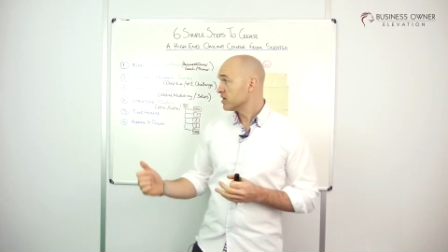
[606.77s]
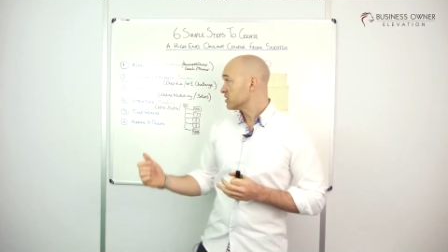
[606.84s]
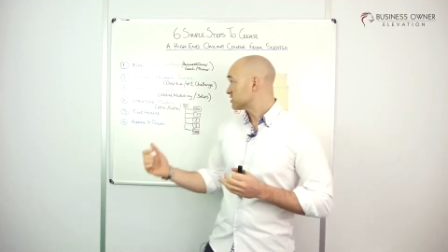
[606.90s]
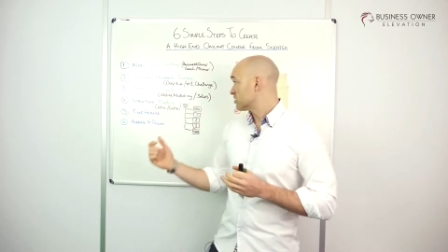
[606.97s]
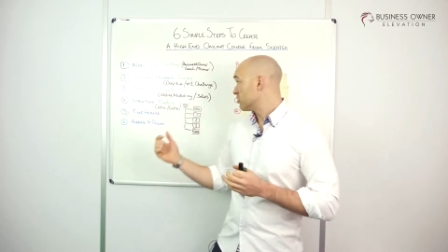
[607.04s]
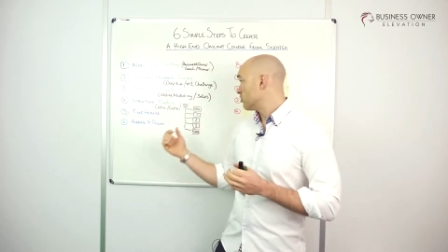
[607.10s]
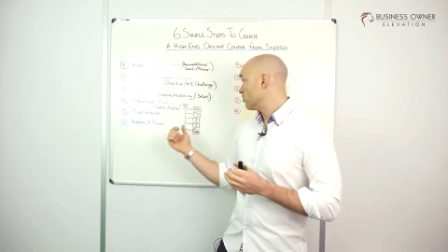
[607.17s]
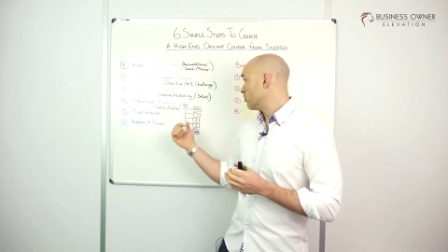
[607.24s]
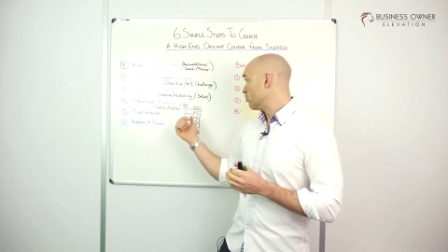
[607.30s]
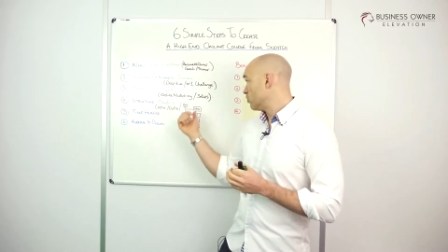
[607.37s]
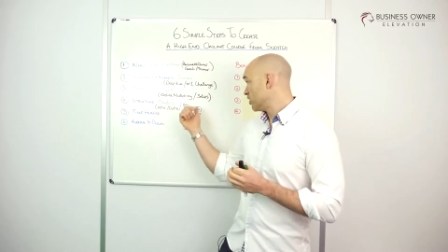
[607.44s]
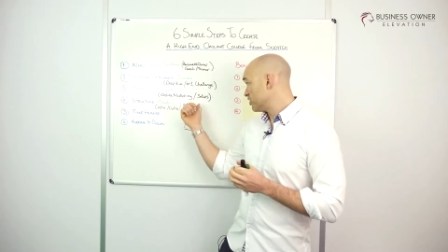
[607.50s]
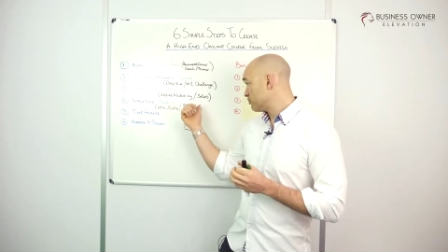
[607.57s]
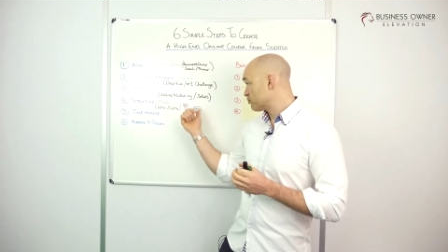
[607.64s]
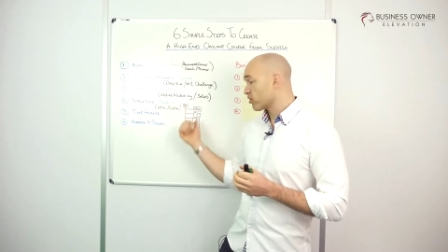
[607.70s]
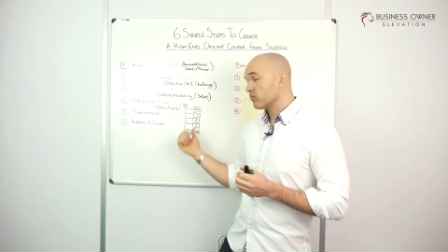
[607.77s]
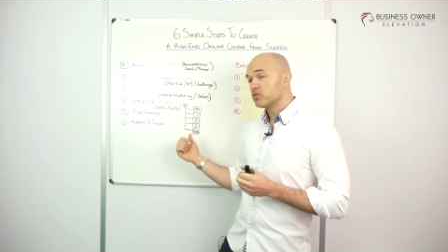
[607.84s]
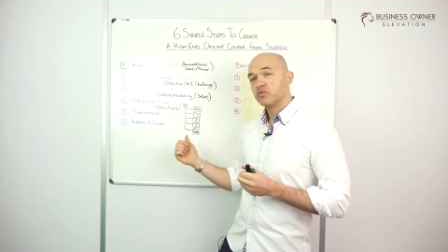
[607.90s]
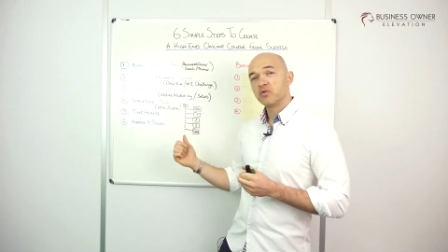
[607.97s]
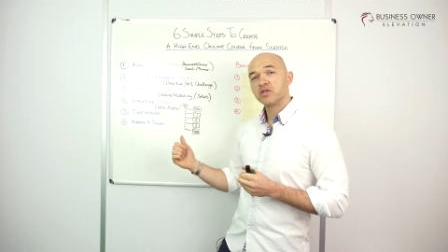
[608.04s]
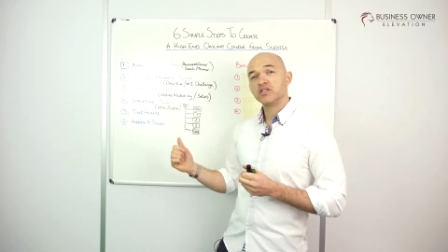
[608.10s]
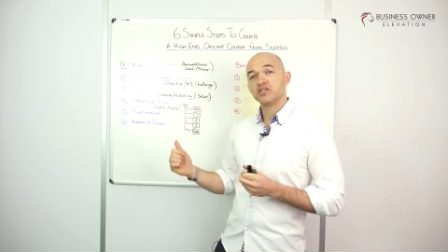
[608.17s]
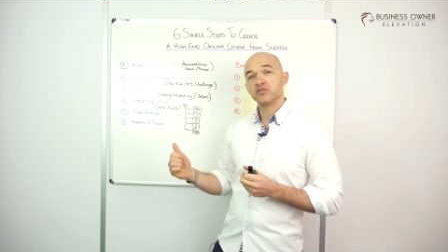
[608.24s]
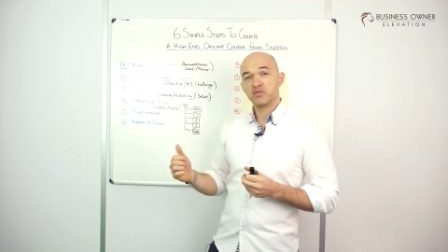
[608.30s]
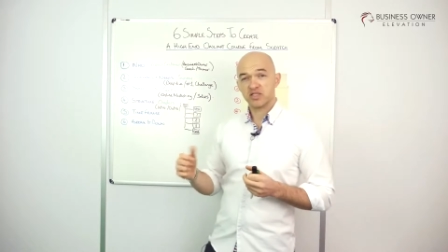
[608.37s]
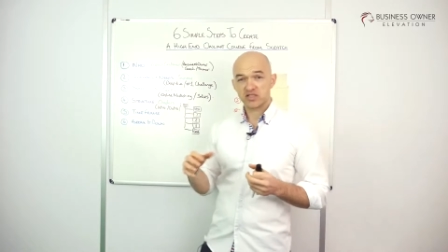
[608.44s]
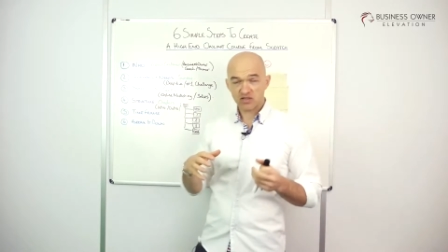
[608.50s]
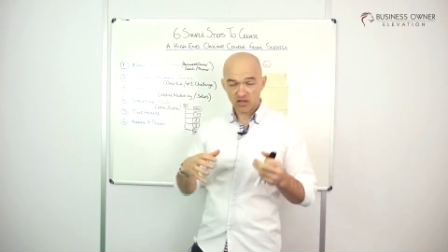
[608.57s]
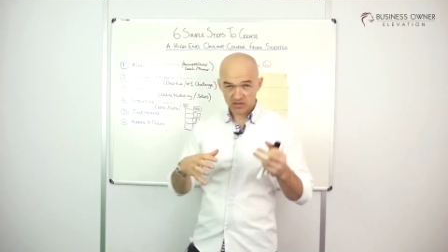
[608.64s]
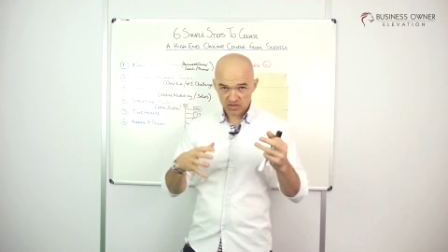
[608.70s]
So what you probably want to do is
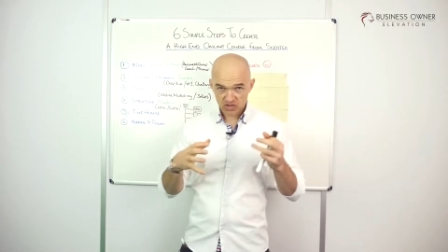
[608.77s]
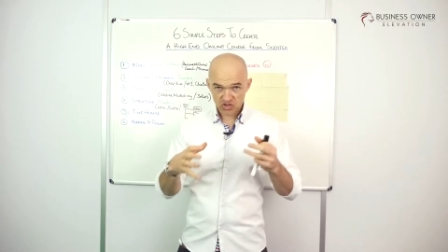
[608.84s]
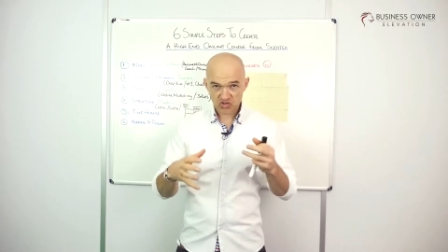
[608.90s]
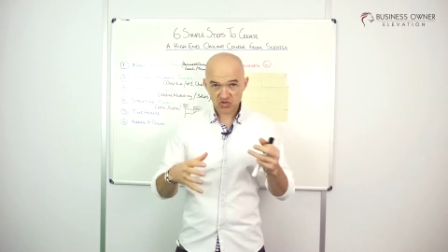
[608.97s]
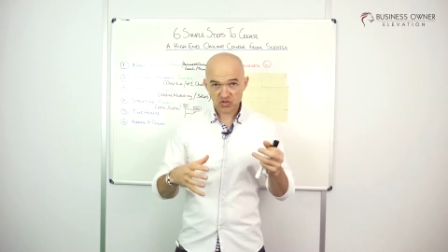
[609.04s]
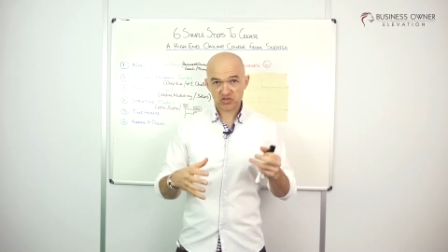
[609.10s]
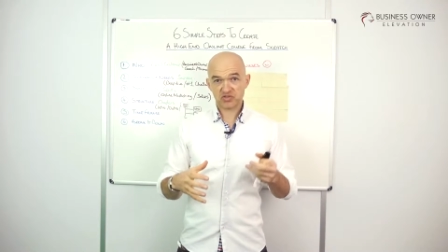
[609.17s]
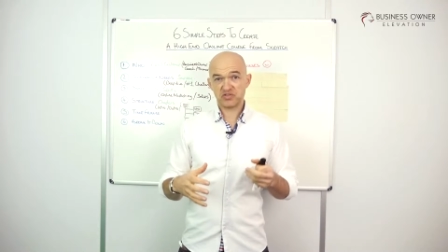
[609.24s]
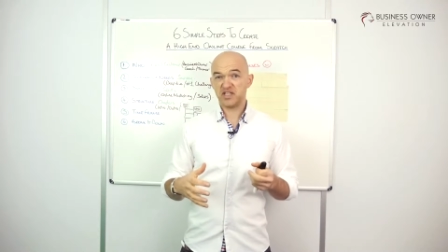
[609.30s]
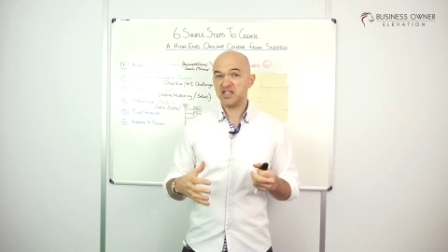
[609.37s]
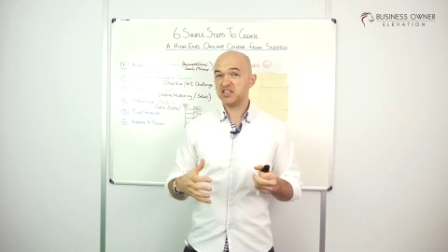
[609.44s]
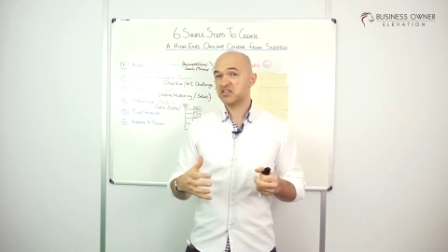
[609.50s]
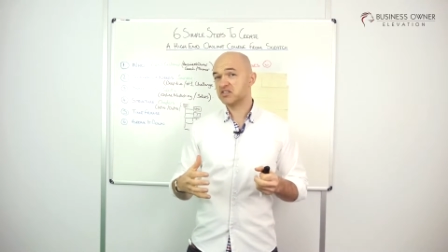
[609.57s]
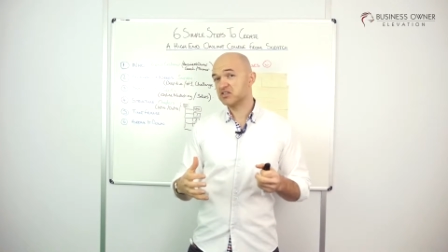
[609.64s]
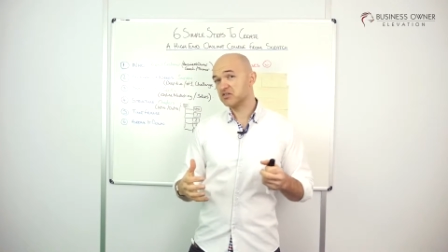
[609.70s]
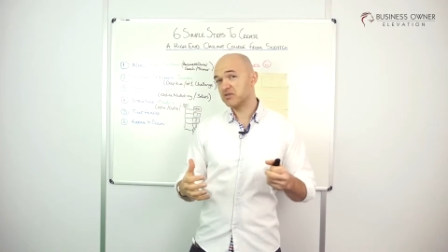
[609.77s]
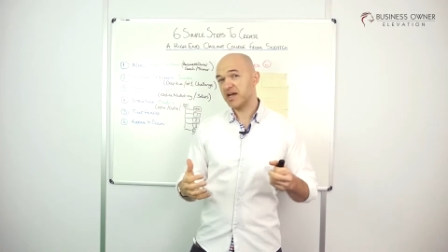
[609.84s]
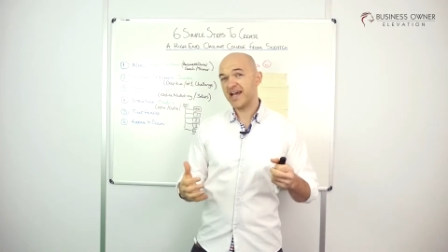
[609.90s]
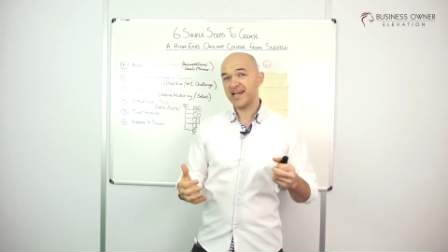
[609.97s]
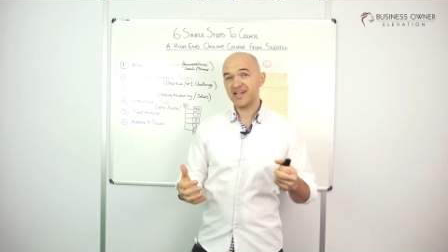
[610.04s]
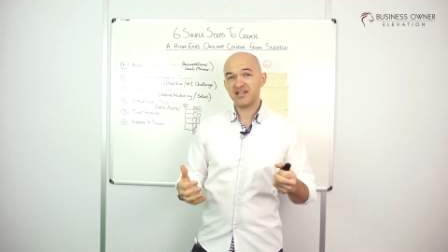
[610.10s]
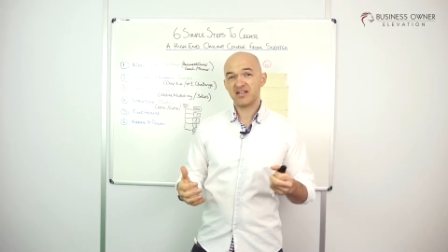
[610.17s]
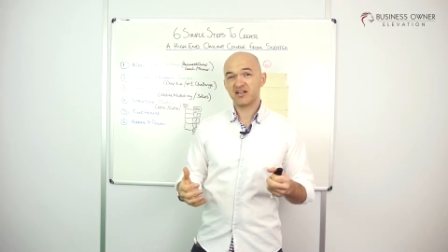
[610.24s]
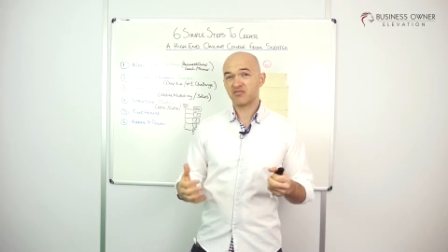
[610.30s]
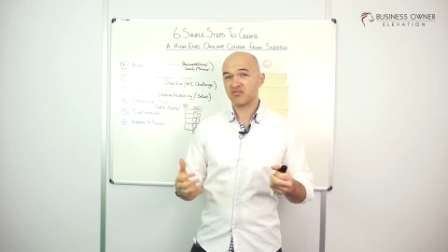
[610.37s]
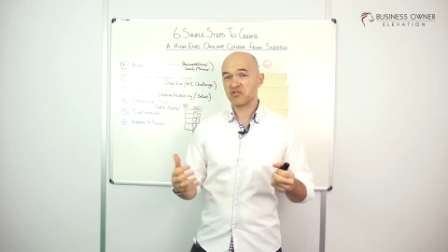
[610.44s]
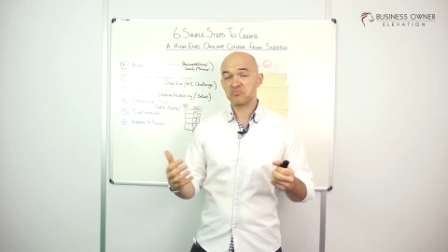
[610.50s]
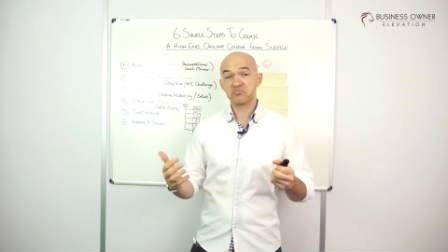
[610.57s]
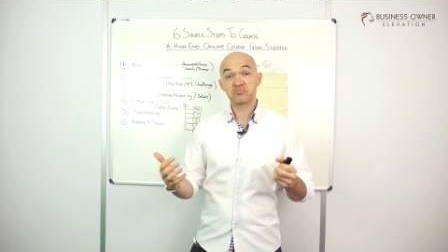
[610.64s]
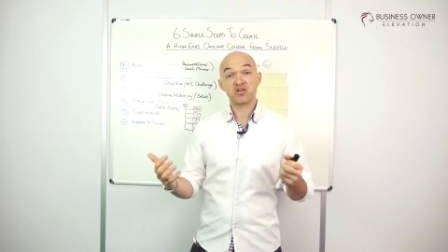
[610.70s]
start to structure it into anything
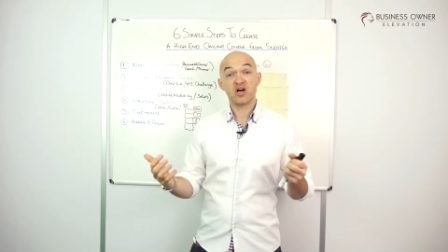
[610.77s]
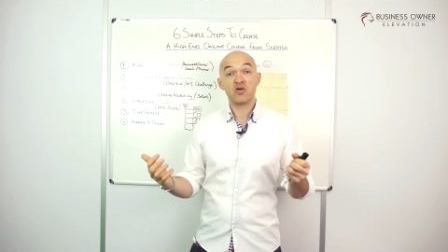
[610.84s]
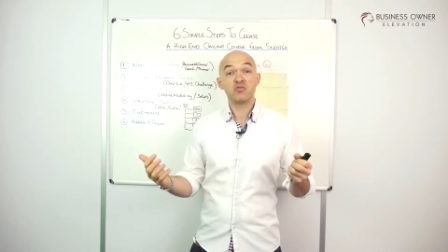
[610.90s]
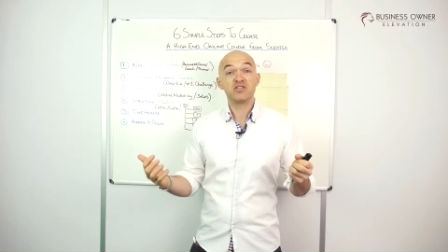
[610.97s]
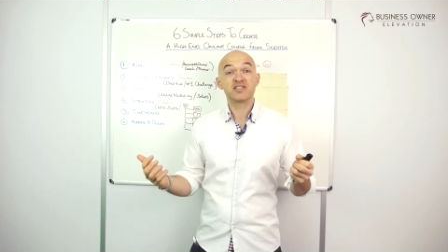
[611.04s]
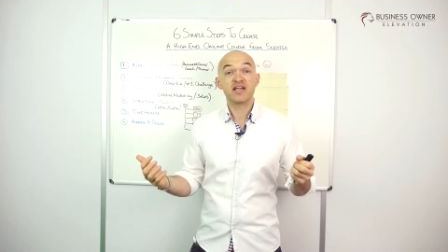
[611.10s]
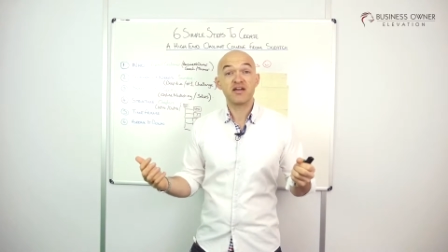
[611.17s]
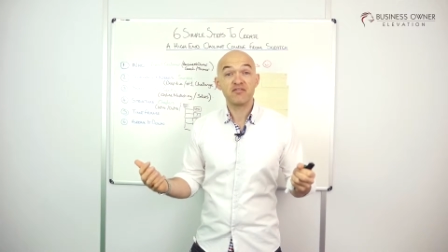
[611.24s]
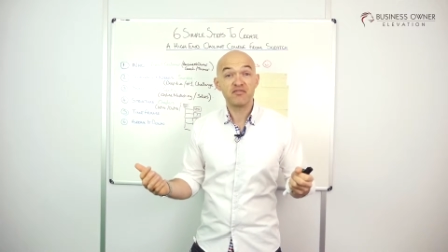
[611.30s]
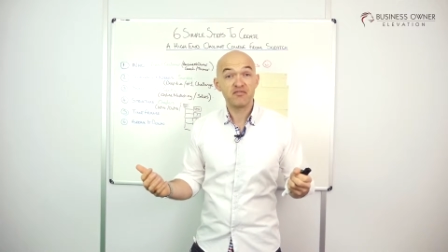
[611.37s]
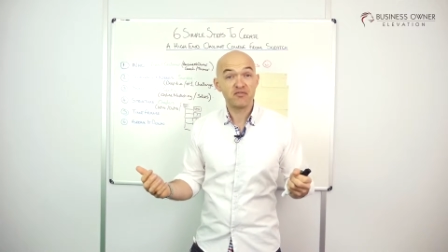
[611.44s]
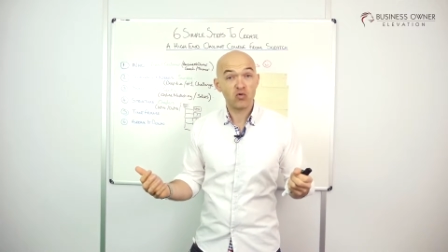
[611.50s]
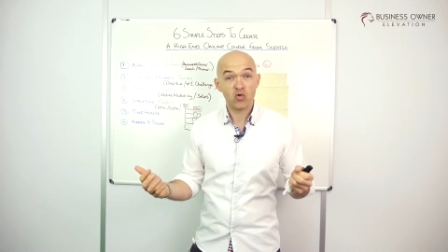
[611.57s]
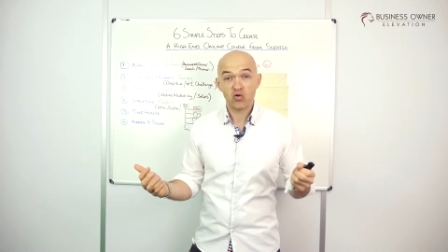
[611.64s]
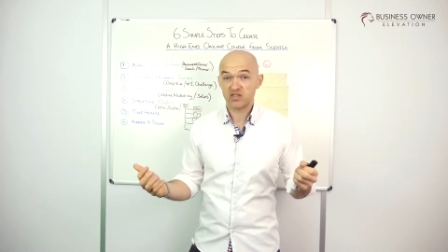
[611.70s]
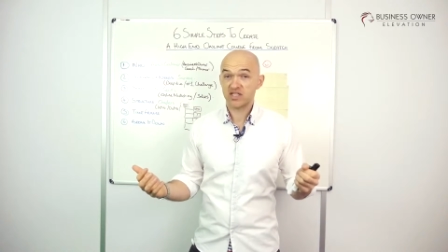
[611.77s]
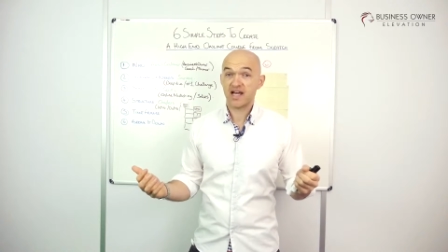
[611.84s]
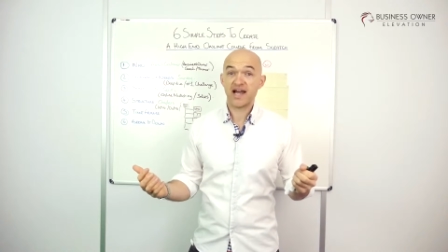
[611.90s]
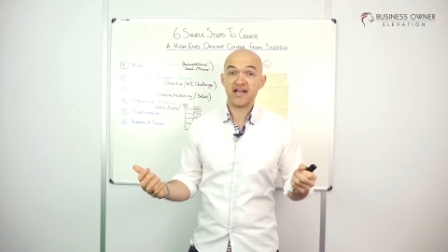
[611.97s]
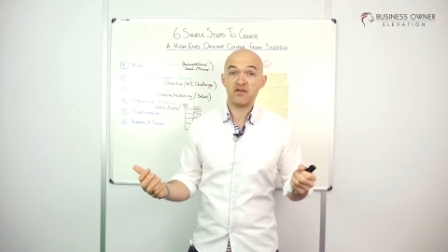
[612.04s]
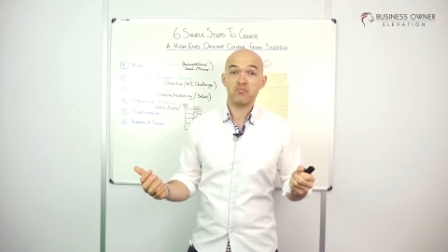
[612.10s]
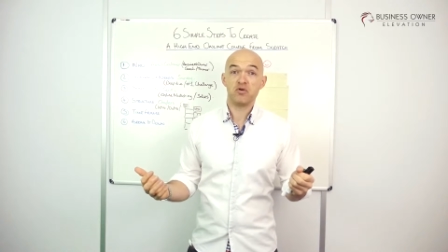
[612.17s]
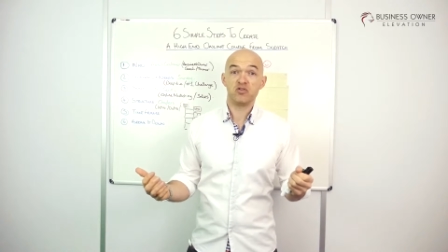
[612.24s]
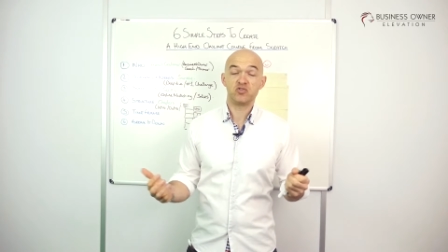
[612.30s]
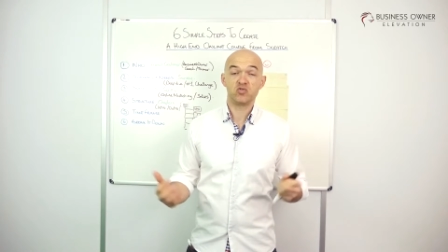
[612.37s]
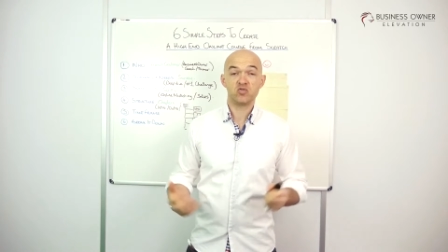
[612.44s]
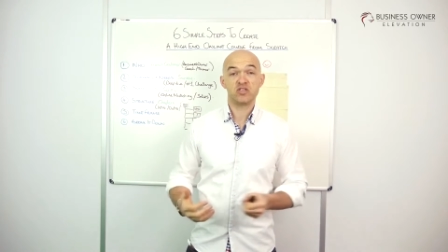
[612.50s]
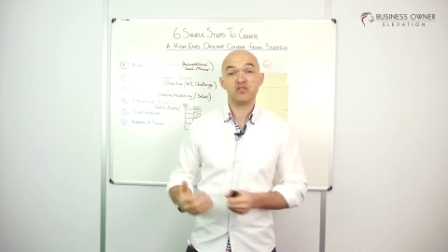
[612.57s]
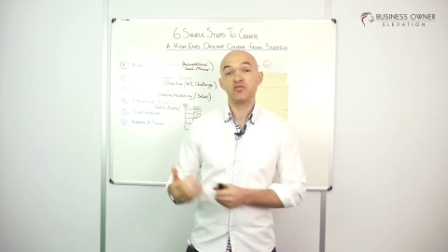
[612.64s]
from, I would say, 4 to 8 modules.